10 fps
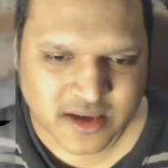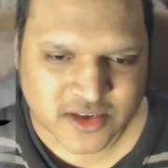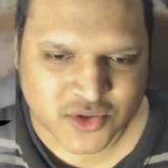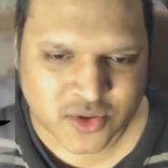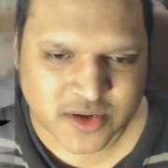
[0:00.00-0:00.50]

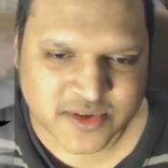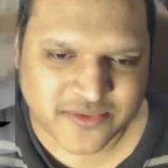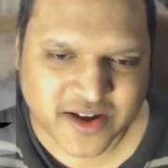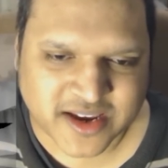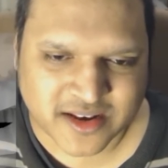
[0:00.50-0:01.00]
Azula was
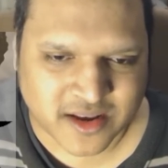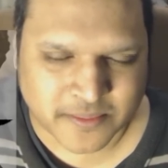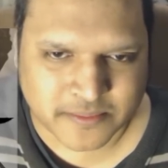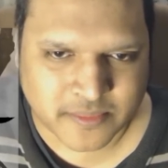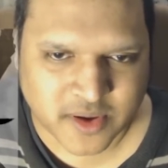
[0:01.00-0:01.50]
fucking
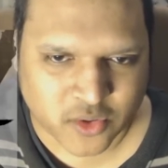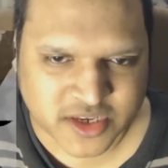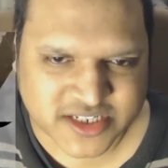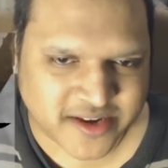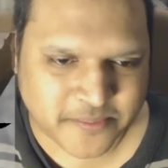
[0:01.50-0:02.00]
on
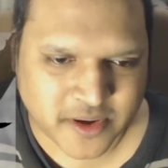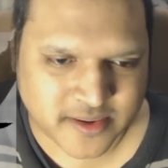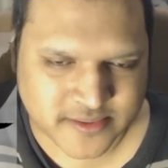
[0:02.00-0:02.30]
the ship.